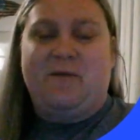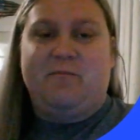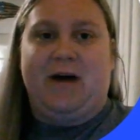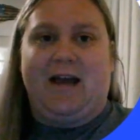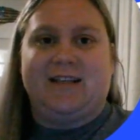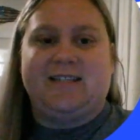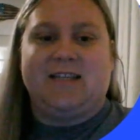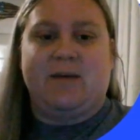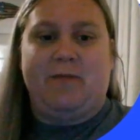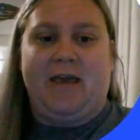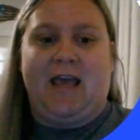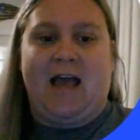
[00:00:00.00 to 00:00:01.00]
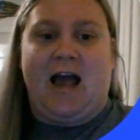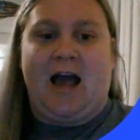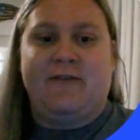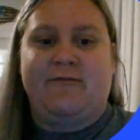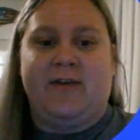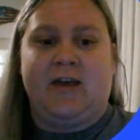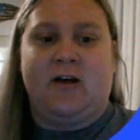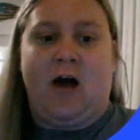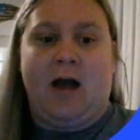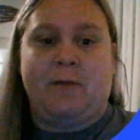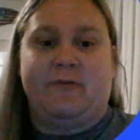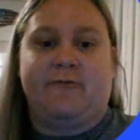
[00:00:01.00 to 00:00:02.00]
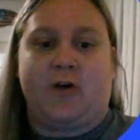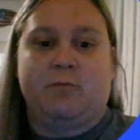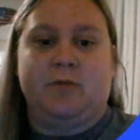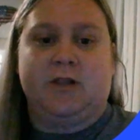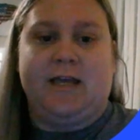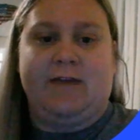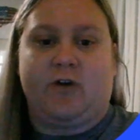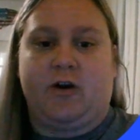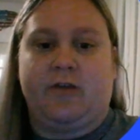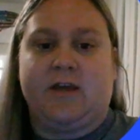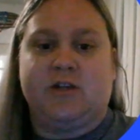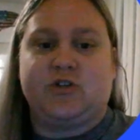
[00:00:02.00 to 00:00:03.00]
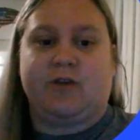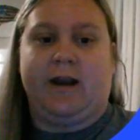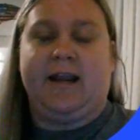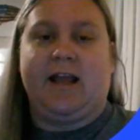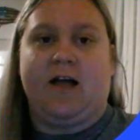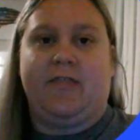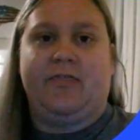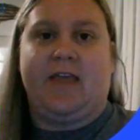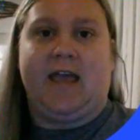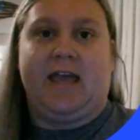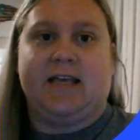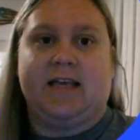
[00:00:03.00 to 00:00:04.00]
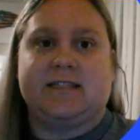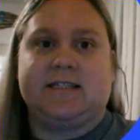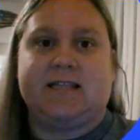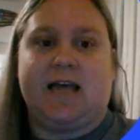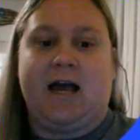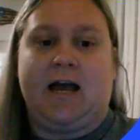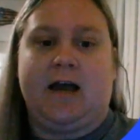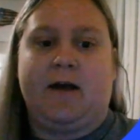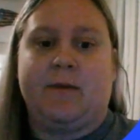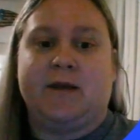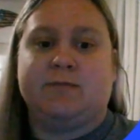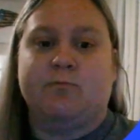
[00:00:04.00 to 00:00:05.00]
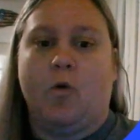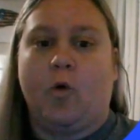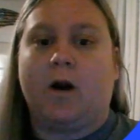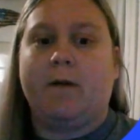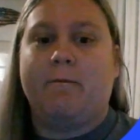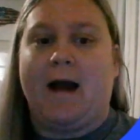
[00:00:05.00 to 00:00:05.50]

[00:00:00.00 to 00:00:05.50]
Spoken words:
but to me, I feel I'm a firm believer that training on things is more